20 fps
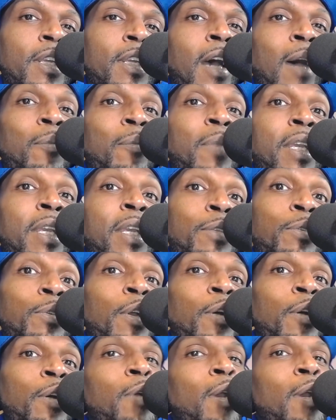I mean, you
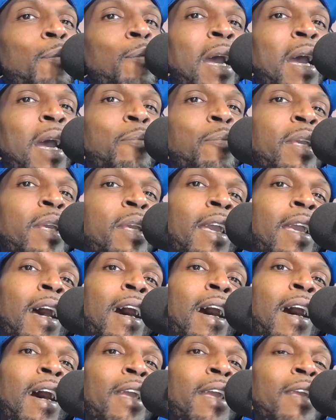know, it might be a
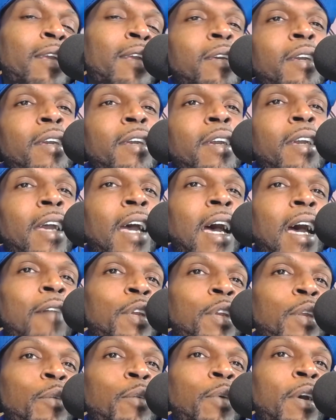guy having
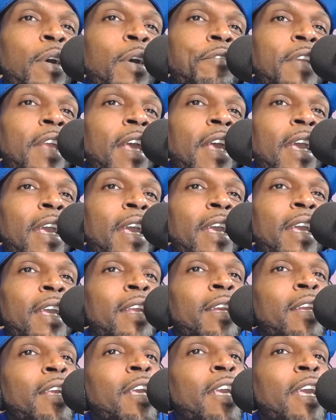a rough day
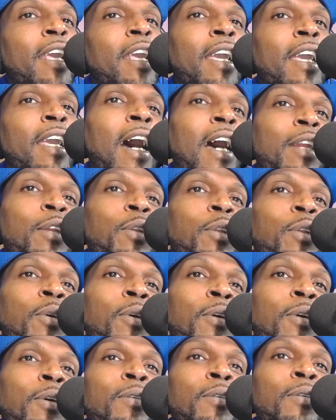and he ain't got it
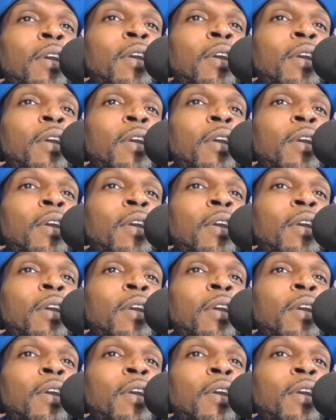all.